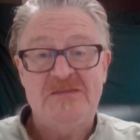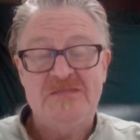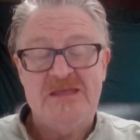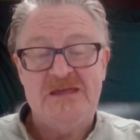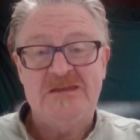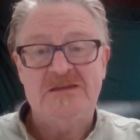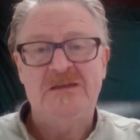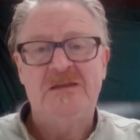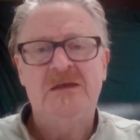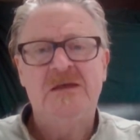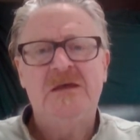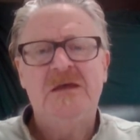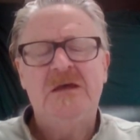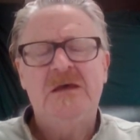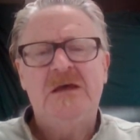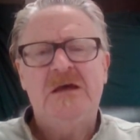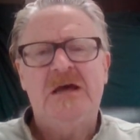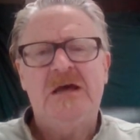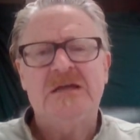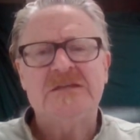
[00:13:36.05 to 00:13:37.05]
And then
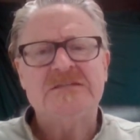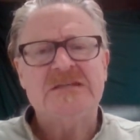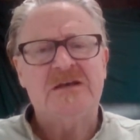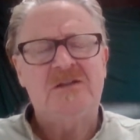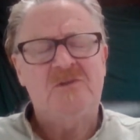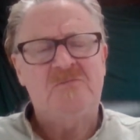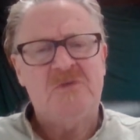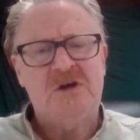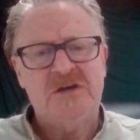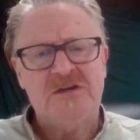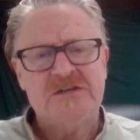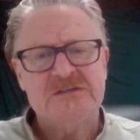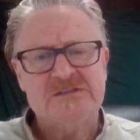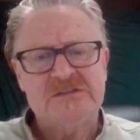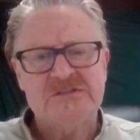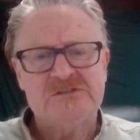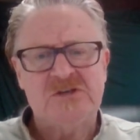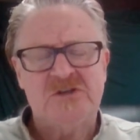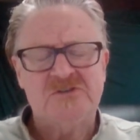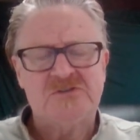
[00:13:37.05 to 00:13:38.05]

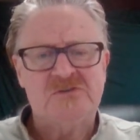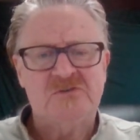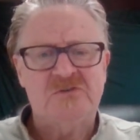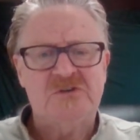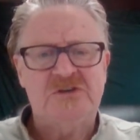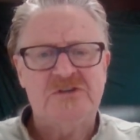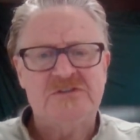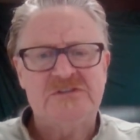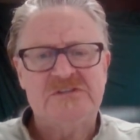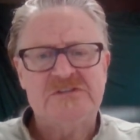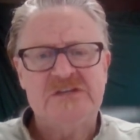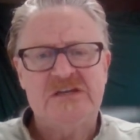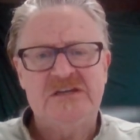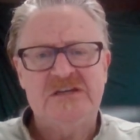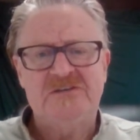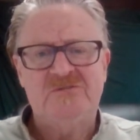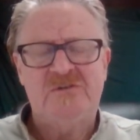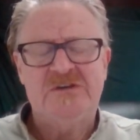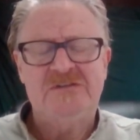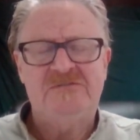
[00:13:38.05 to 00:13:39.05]
Telemachus is also a good
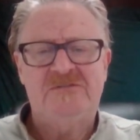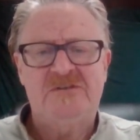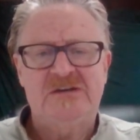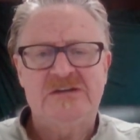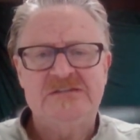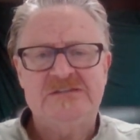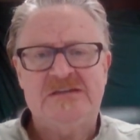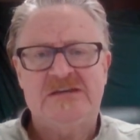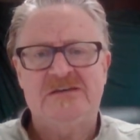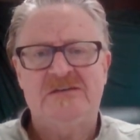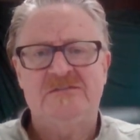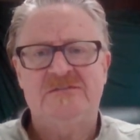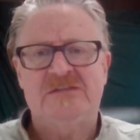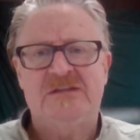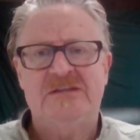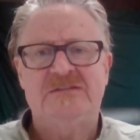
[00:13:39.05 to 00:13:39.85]
son when he finds out